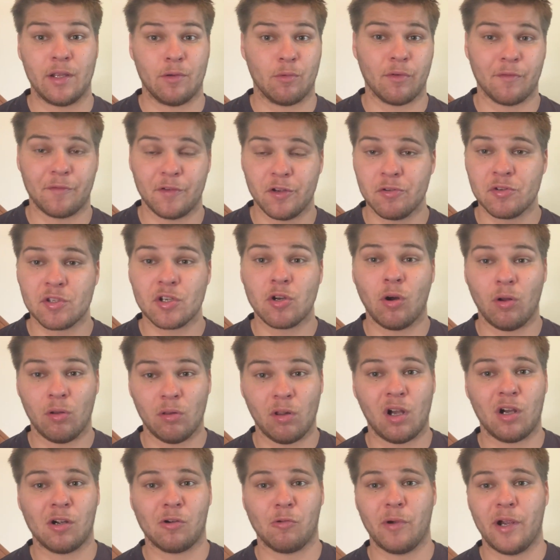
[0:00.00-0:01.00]
Reviews go a
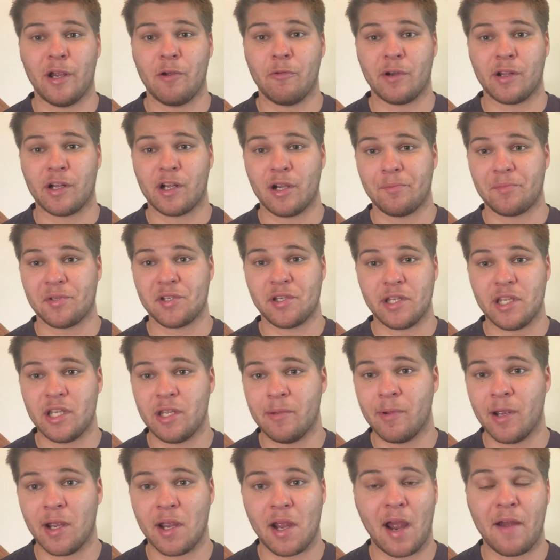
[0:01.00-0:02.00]
long way when it comes to eBay.